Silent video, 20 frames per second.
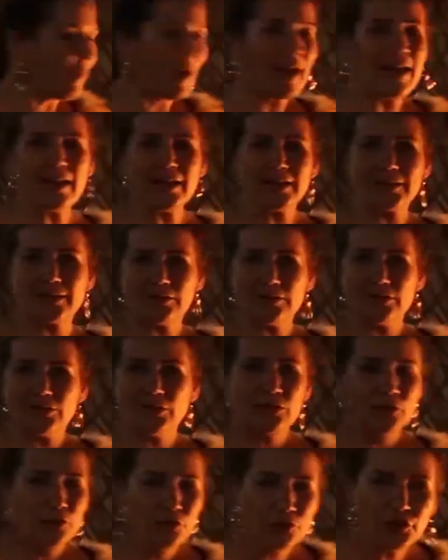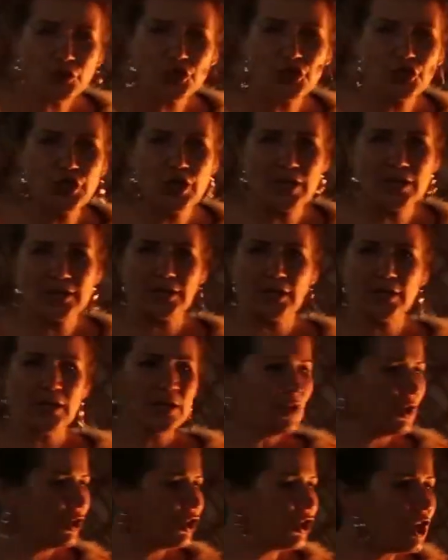bad events in my
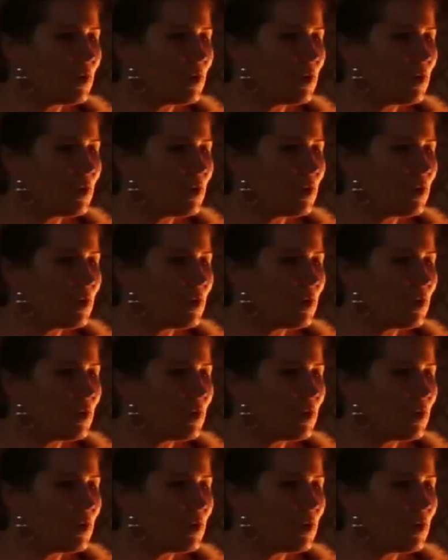destiny,